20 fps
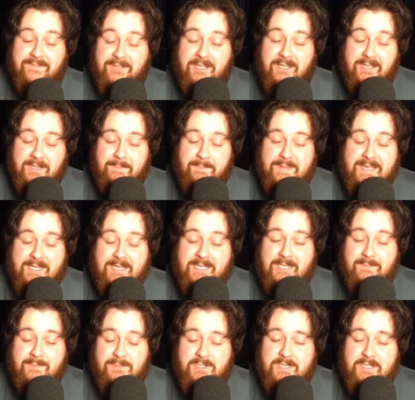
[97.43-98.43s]
got to pick
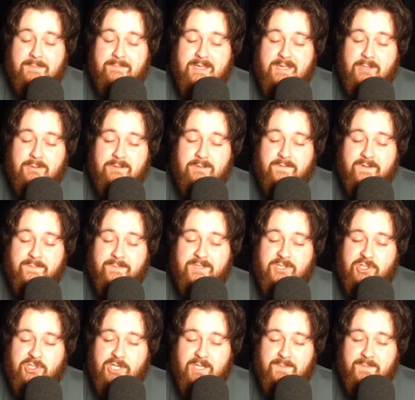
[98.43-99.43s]
up some milk from the
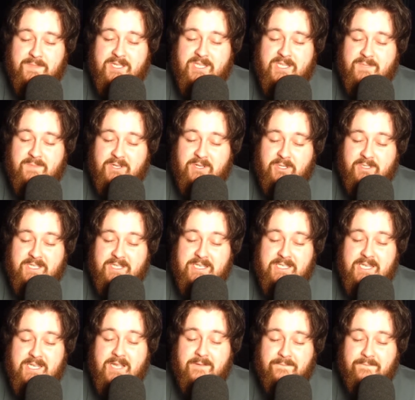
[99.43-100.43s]
shop this morning.
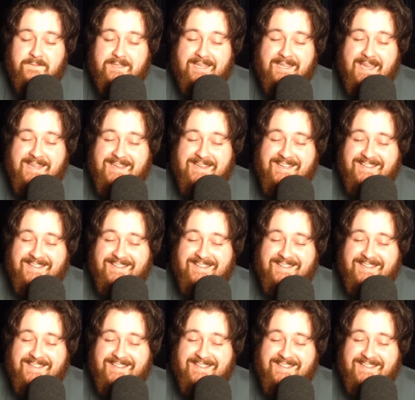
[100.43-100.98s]
Don't forget it.